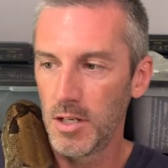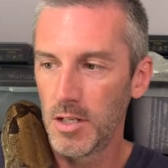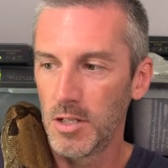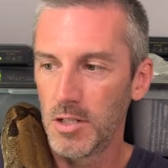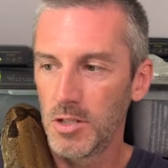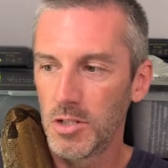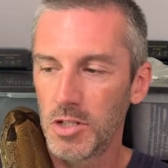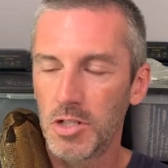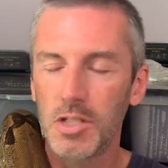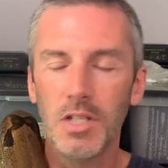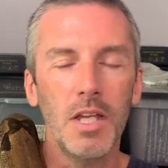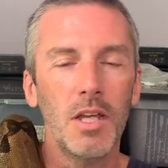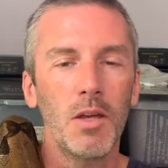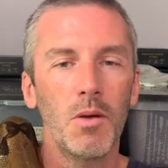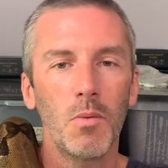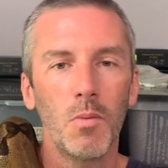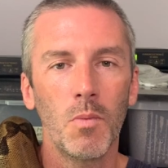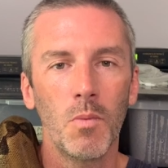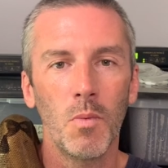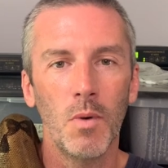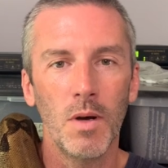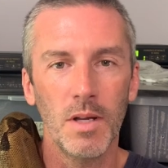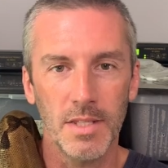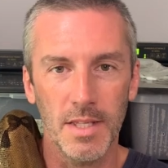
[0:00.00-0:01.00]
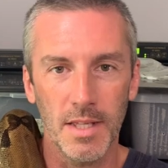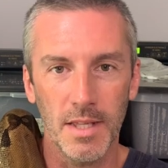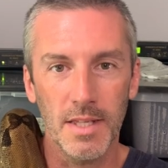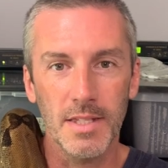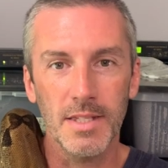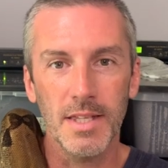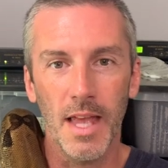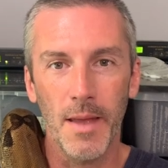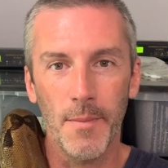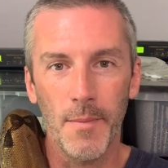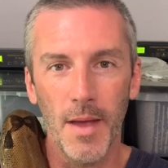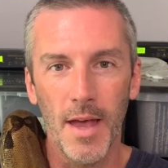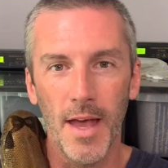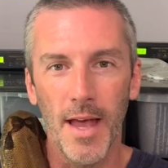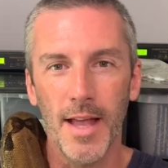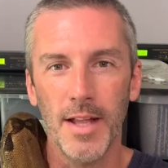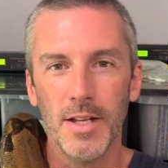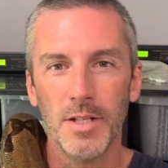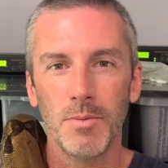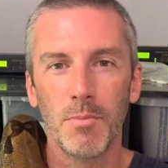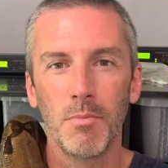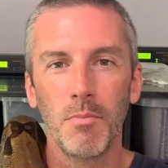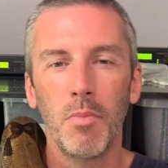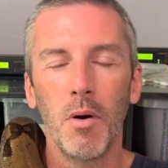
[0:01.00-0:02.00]
she was at the same
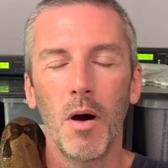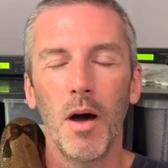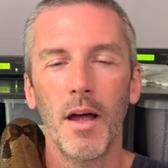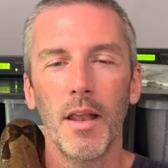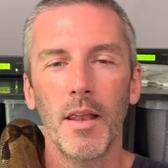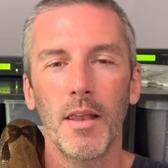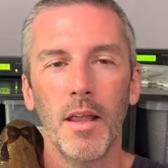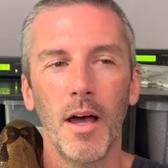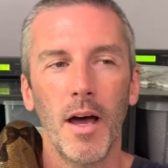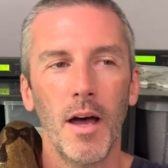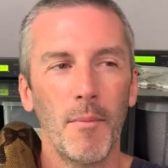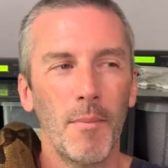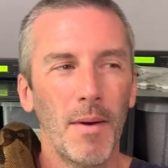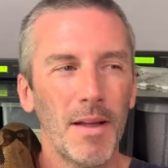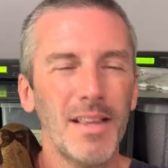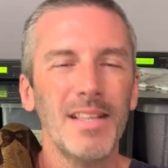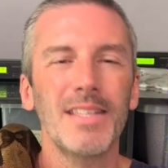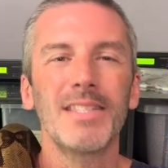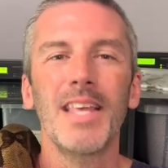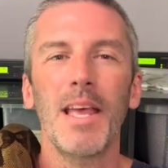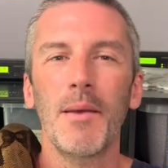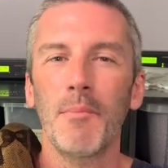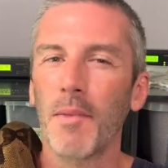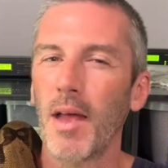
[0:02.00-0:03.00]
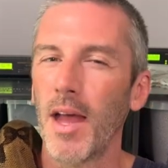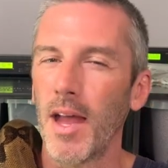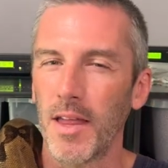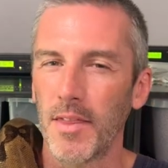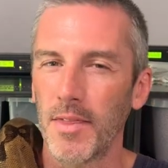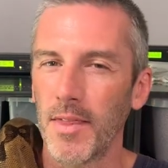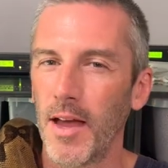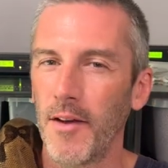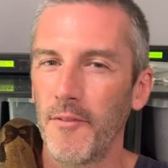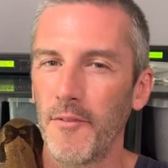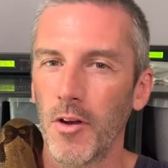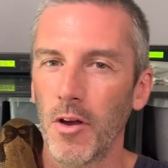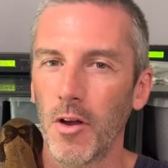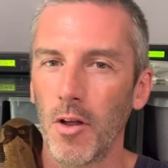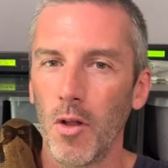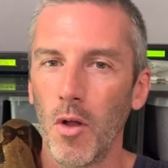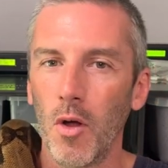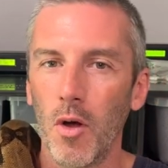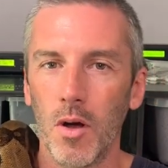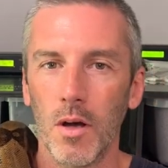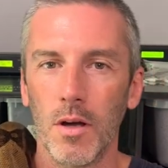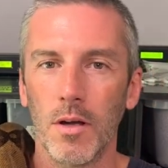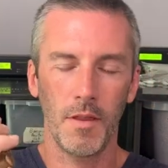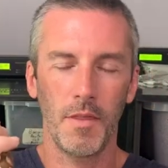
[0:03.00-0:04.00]
age, but about the same length, not very
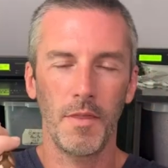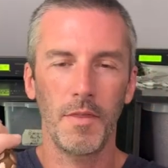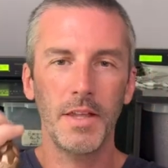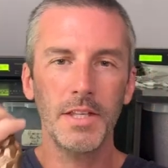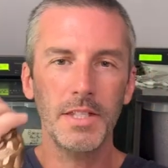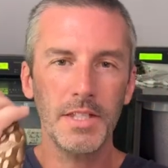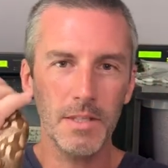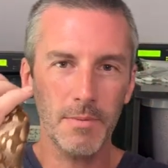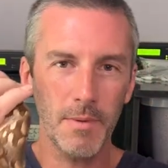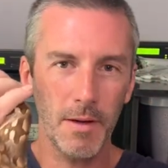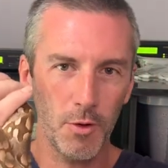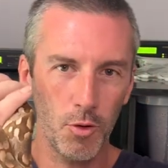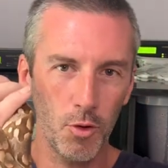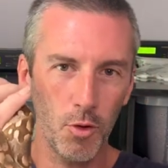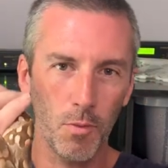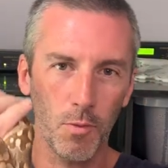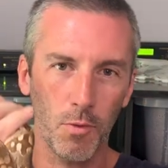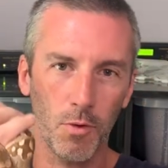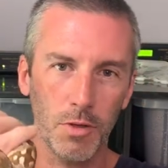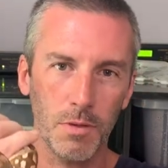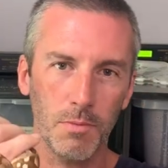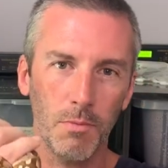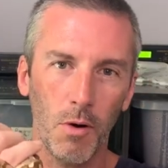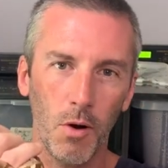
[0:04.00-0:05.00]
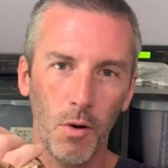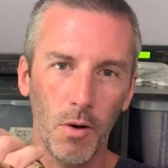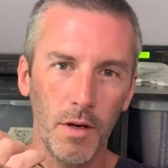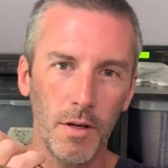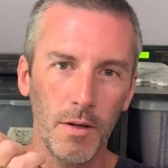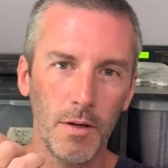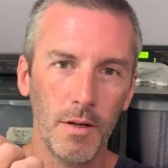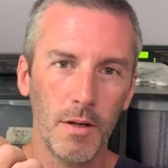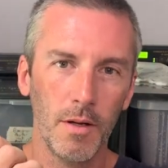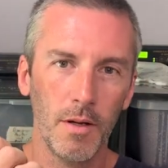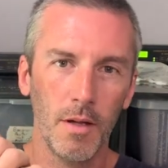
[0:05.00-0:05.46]
long. This is my Dumeril's boa.